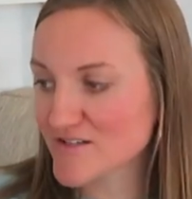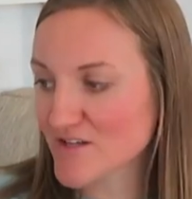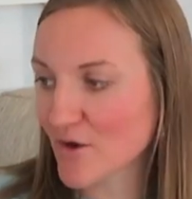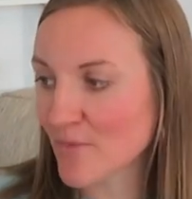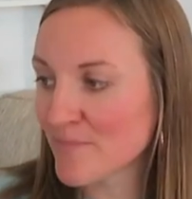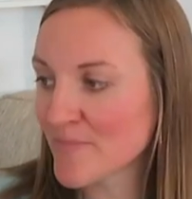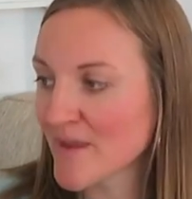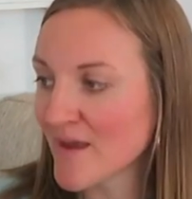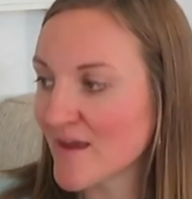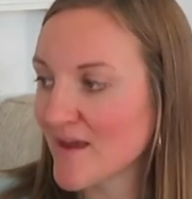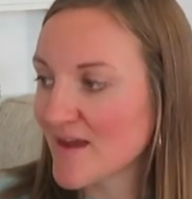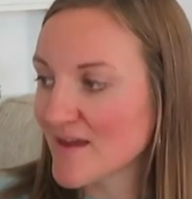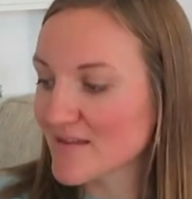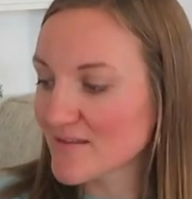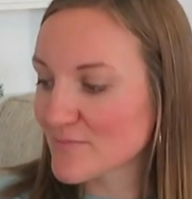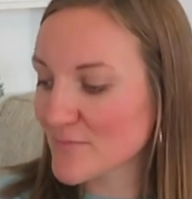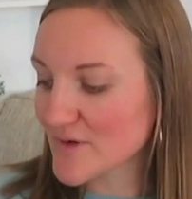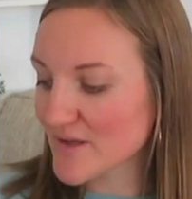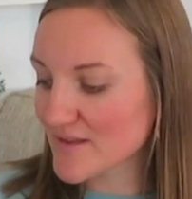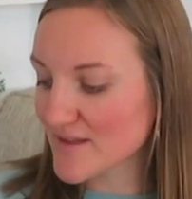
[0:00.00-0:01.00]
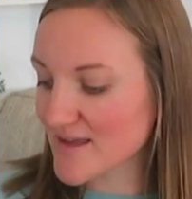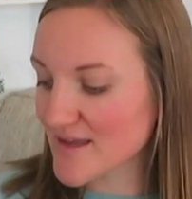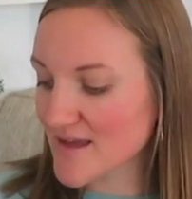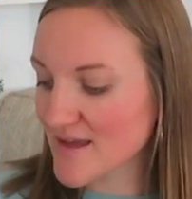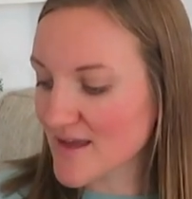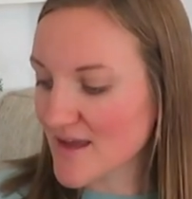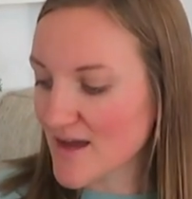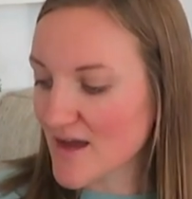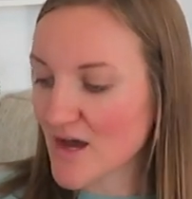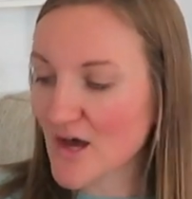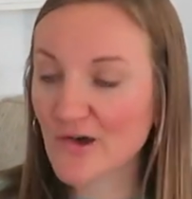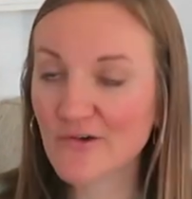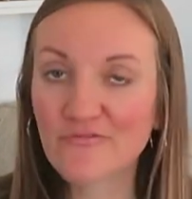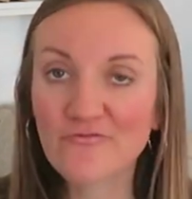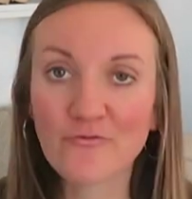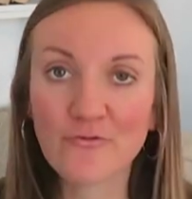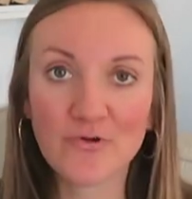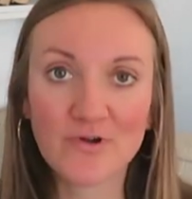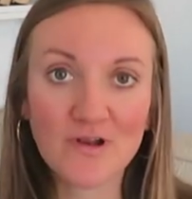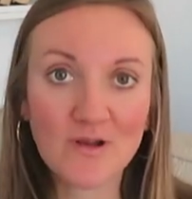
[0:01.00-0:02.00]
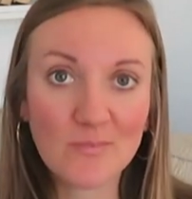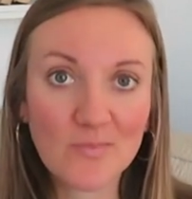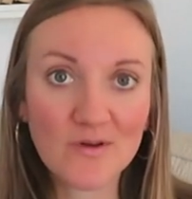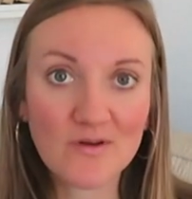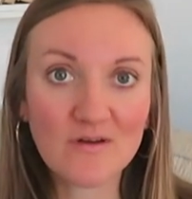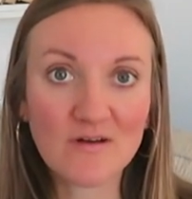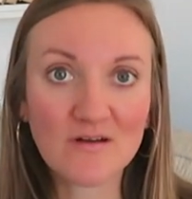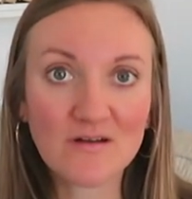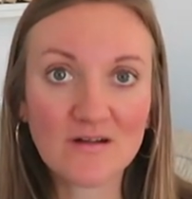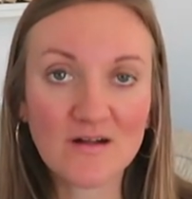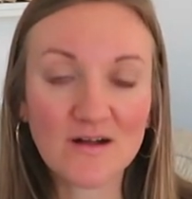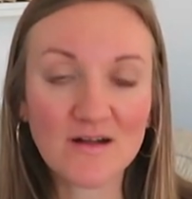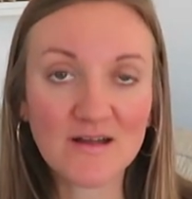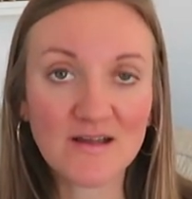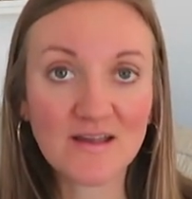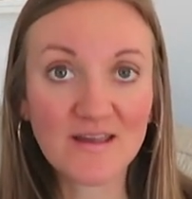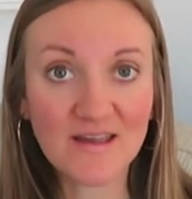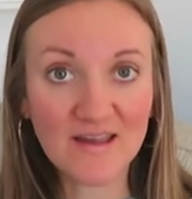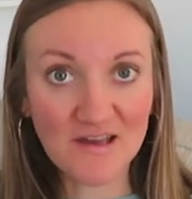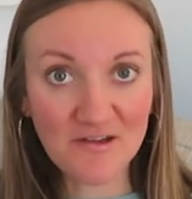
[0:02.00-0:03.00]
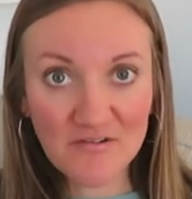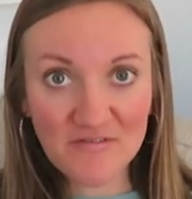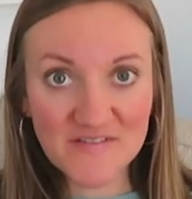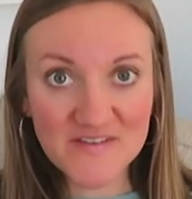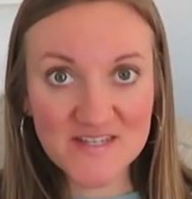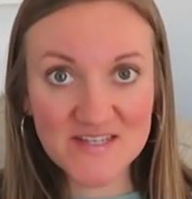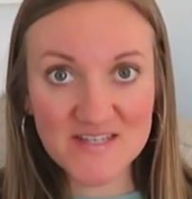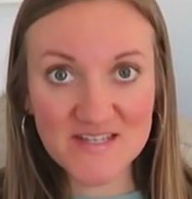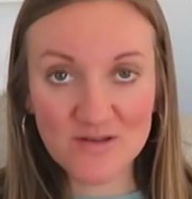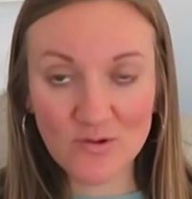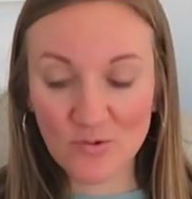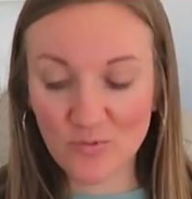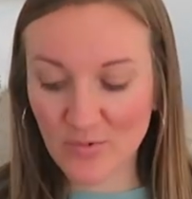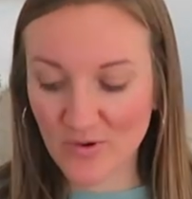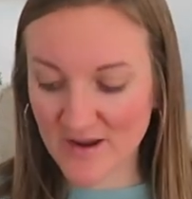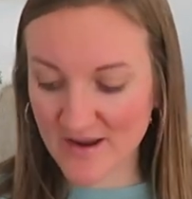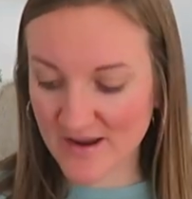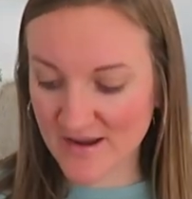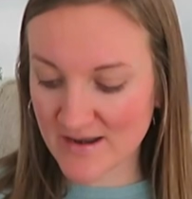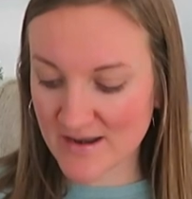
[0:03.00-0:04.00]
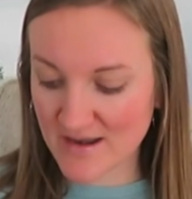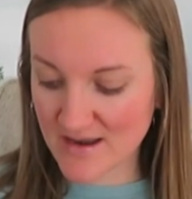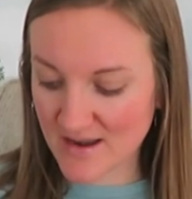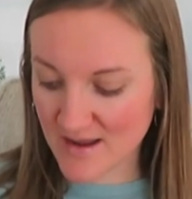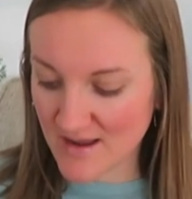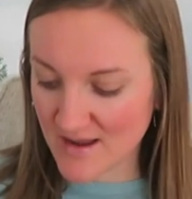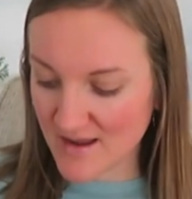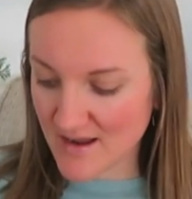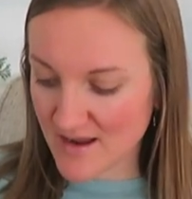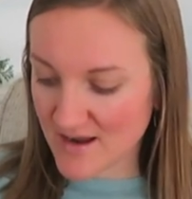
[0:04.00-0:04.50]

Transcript: So really affordable gifts when